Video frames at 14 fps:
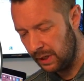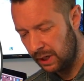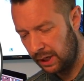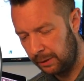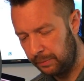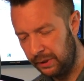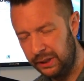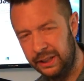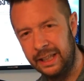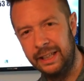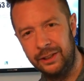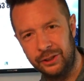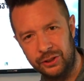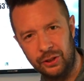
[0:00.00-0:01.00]
And then
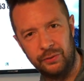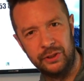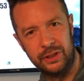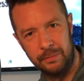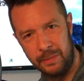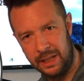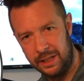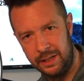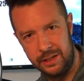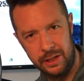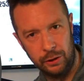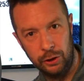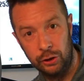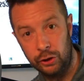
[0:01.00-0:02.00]
it just obviously matches
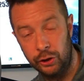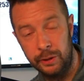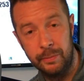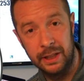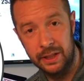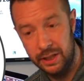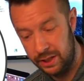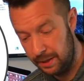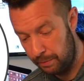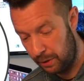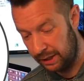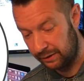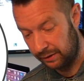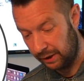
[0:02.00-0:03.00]
your logo, it matches your
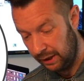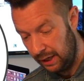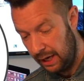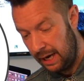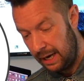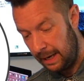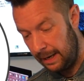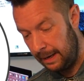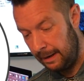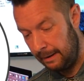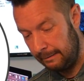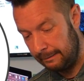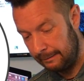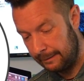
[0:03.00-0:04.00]
brand.
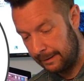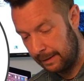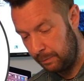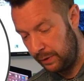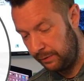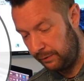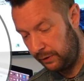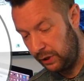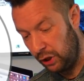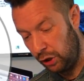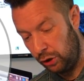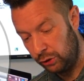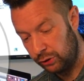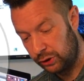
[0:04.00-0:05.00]
And then we've
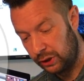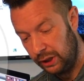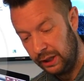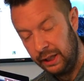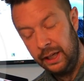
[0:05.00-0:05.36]
got